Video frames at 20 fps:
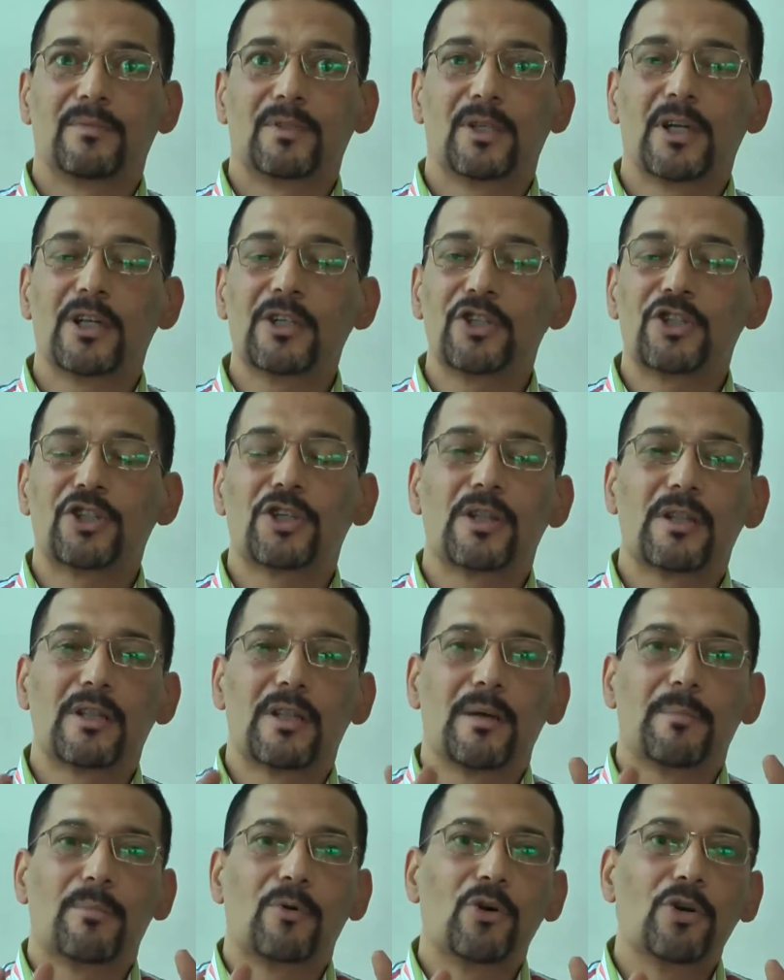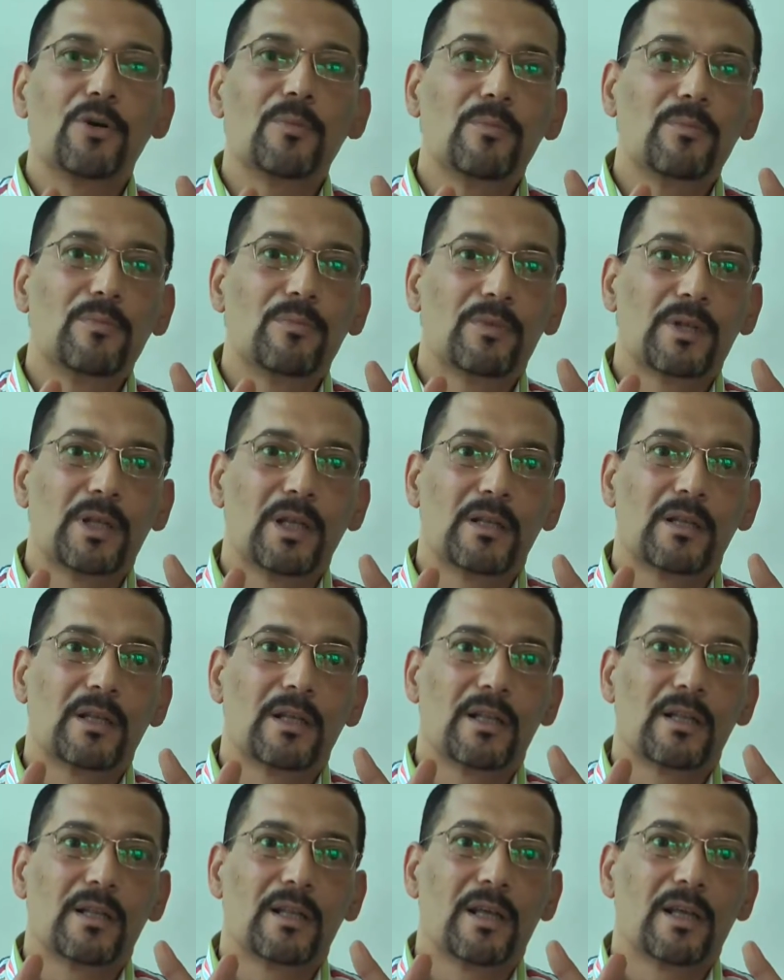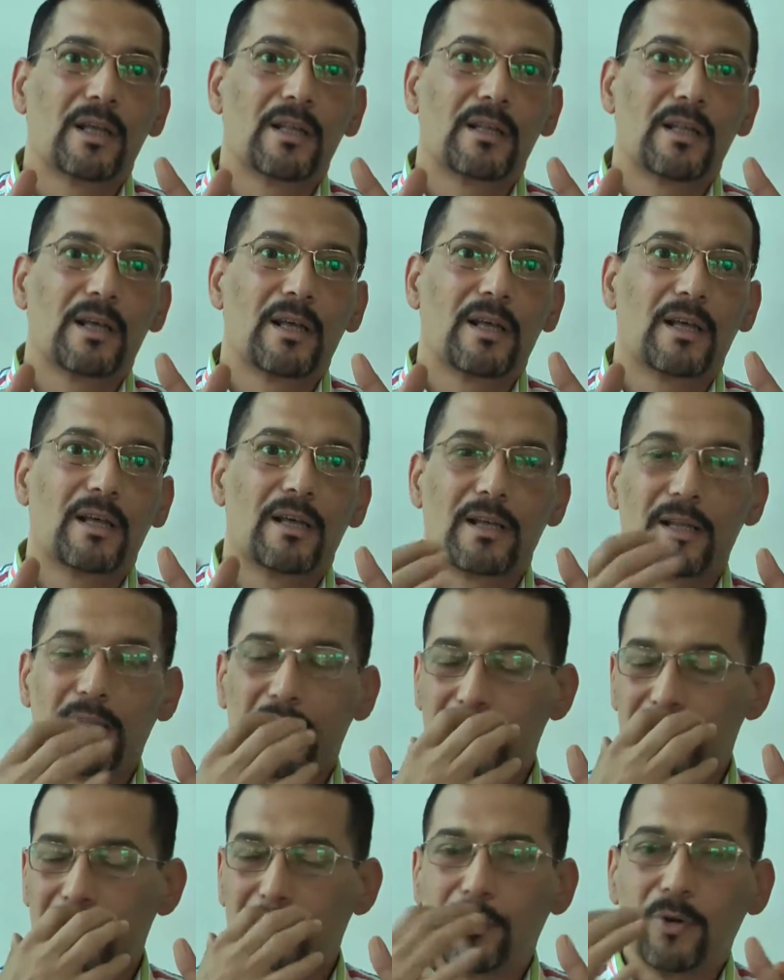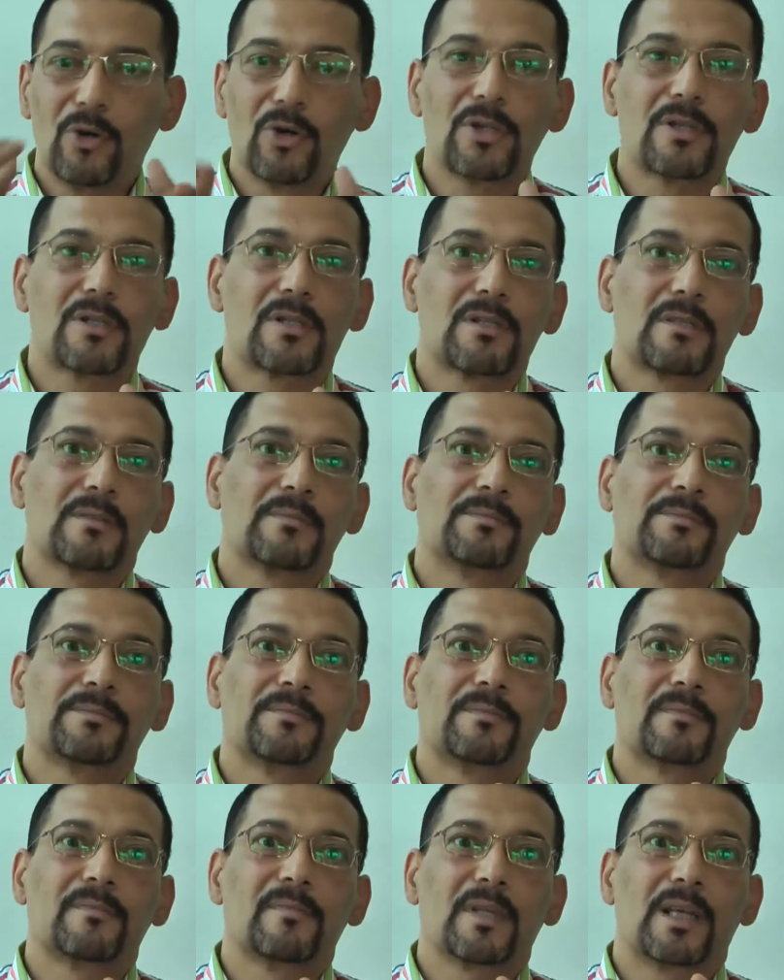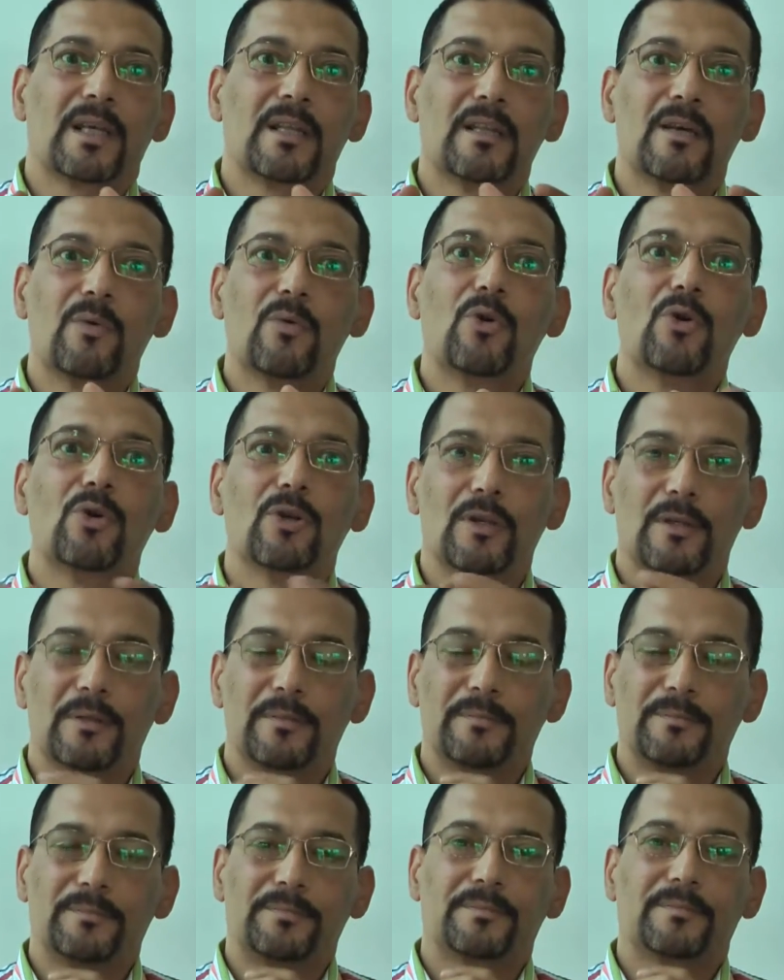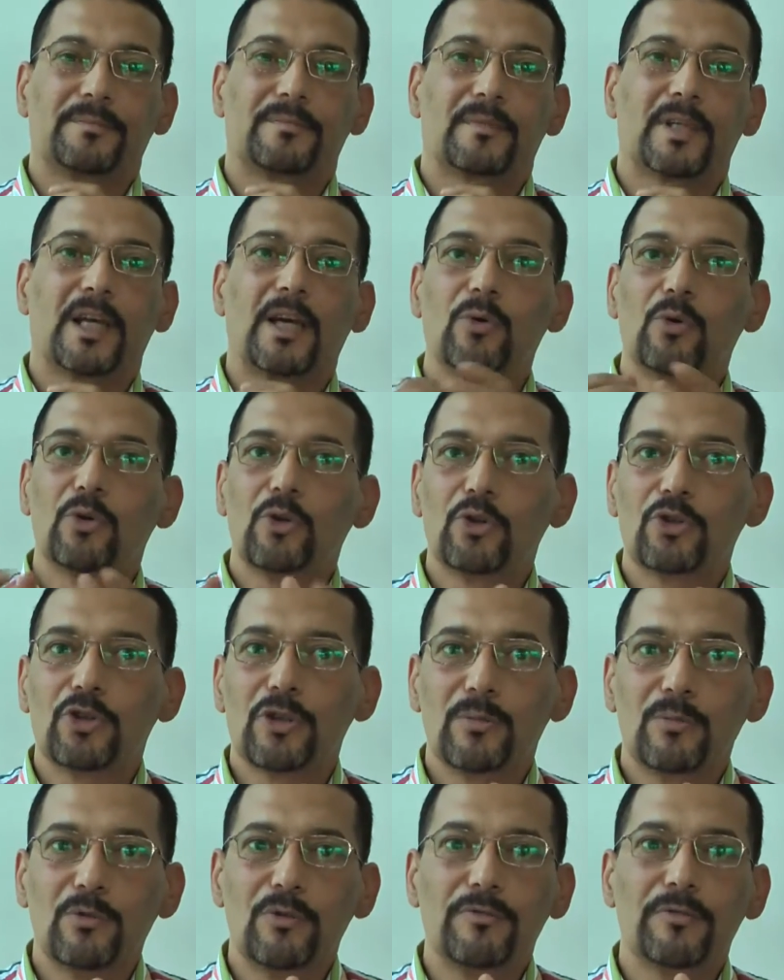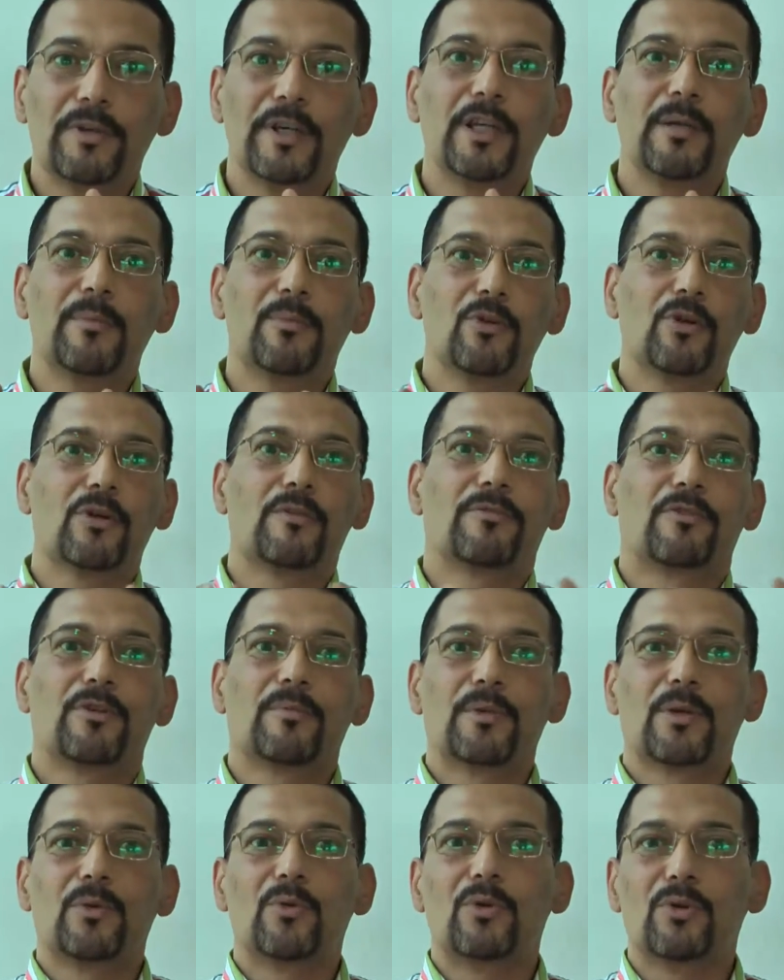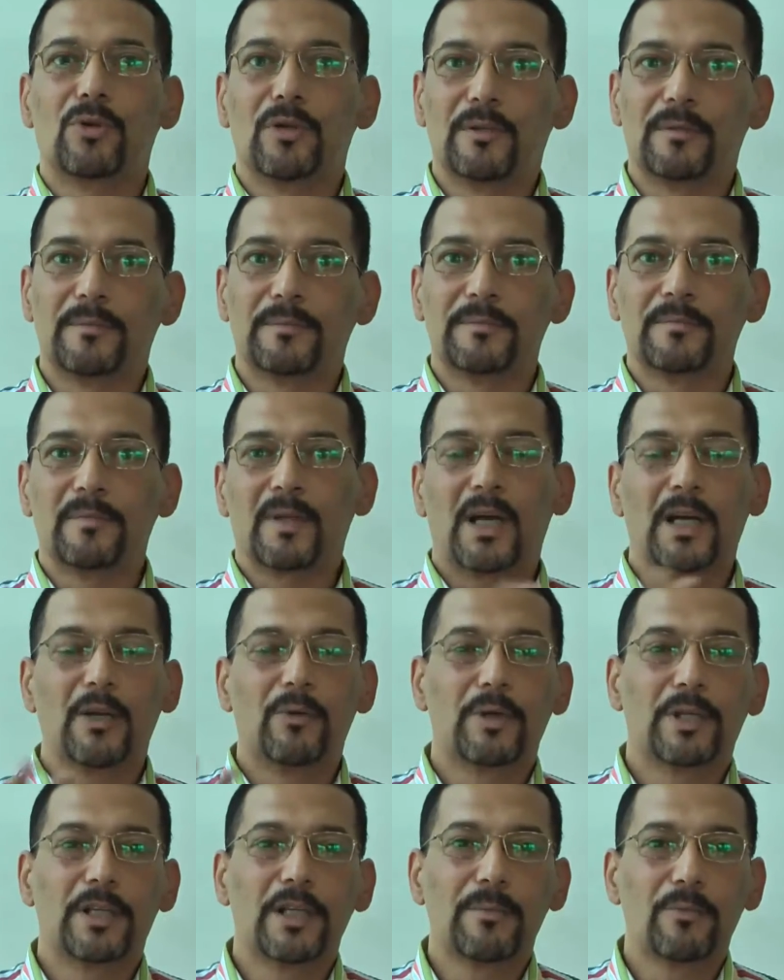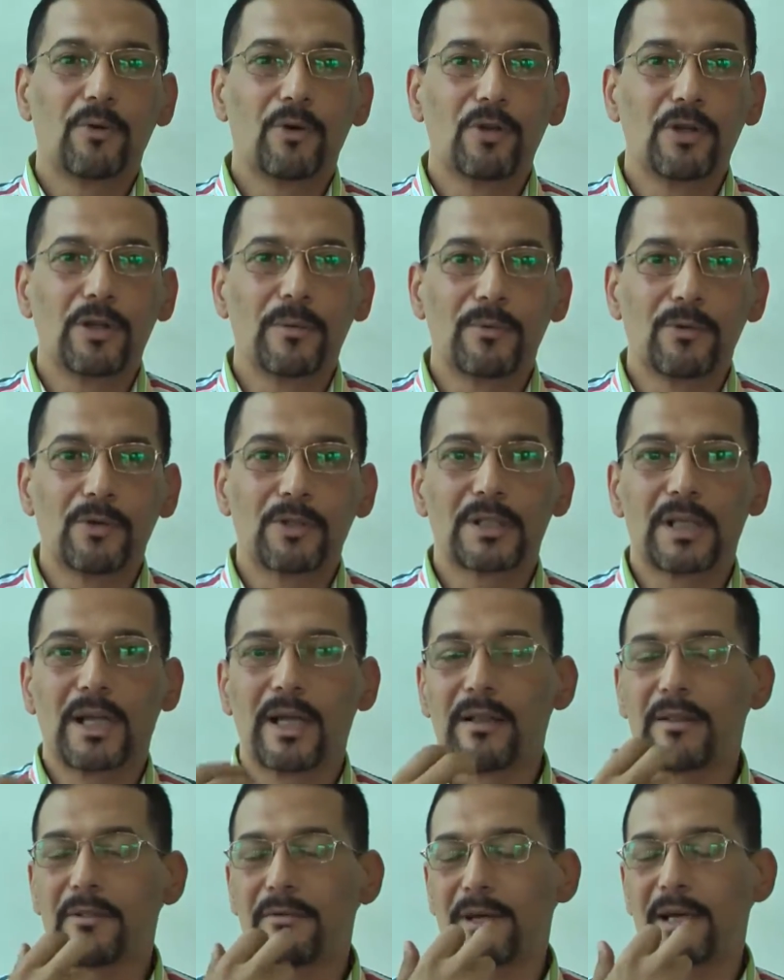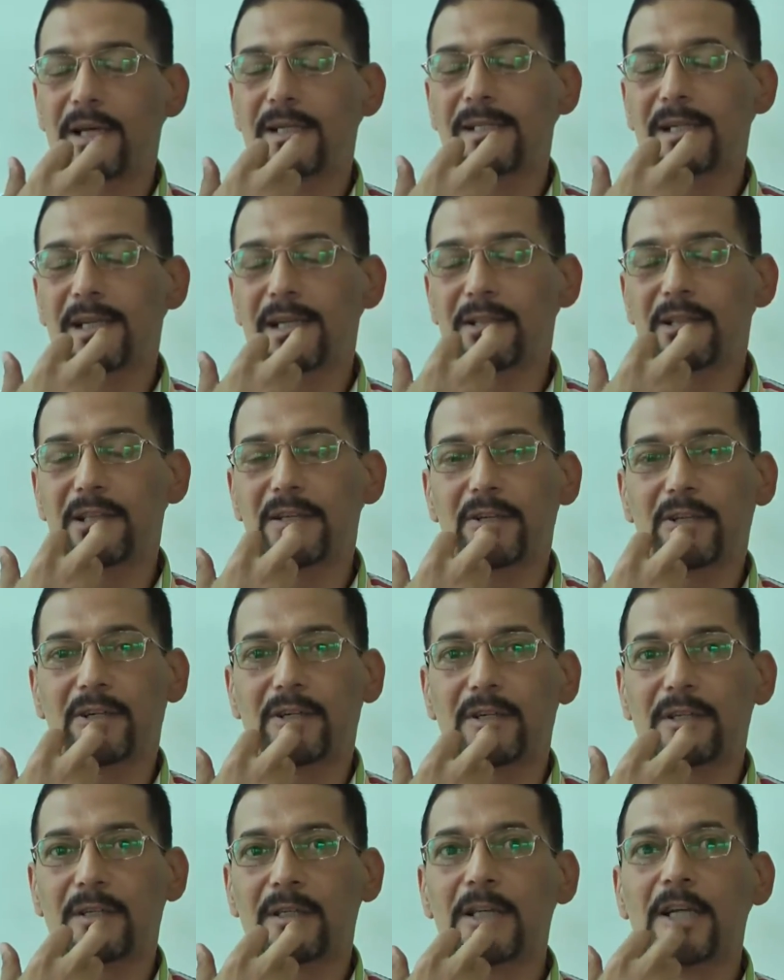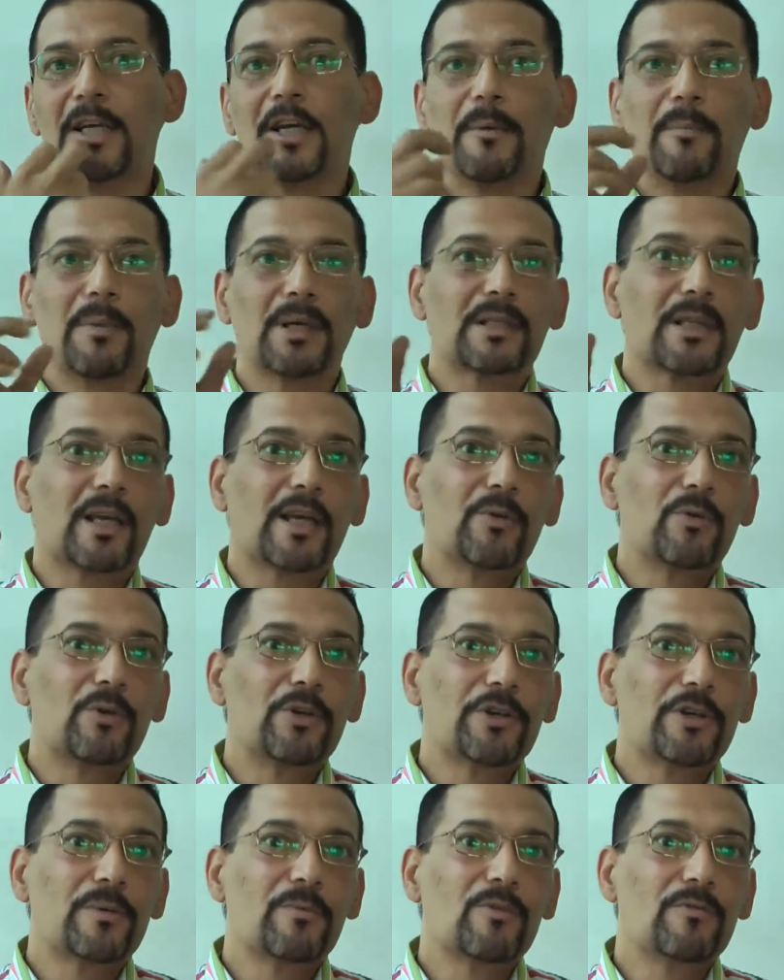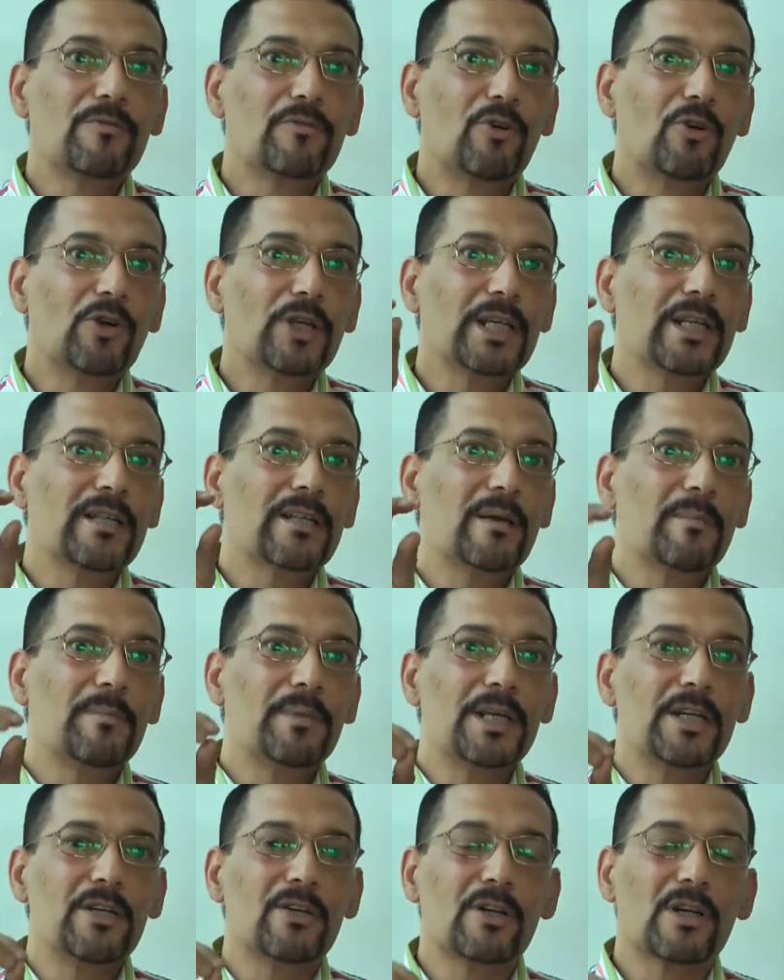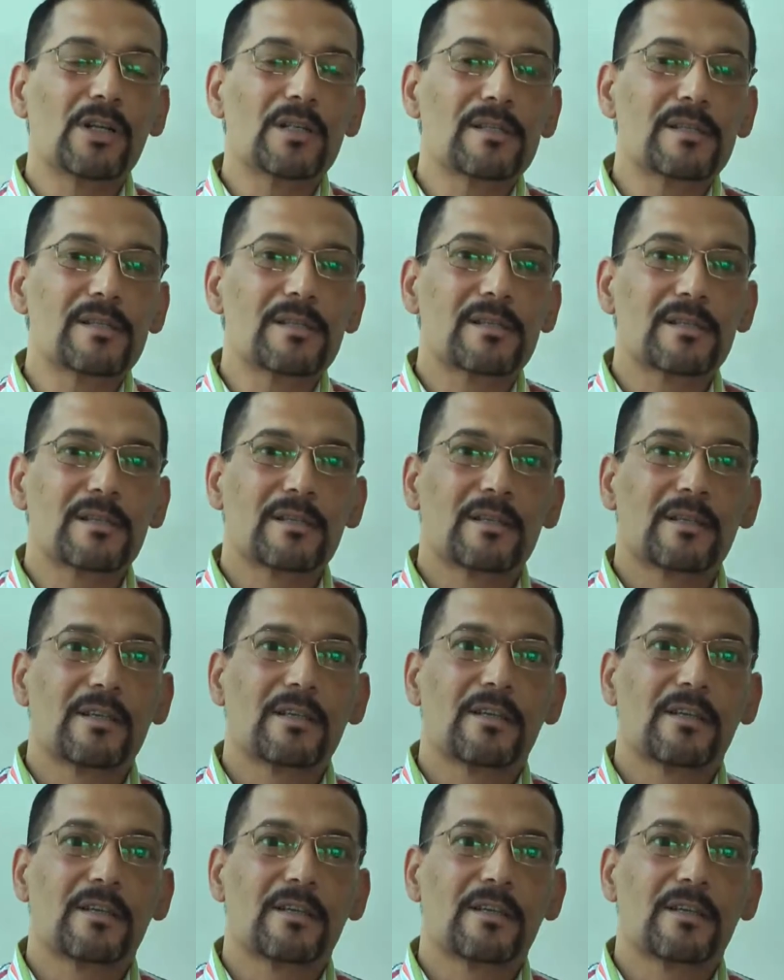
touch the bone, the blocks in the wall. I will not remove any block from the wall. I will keep all the blocks as they are. But I will remove only the minerals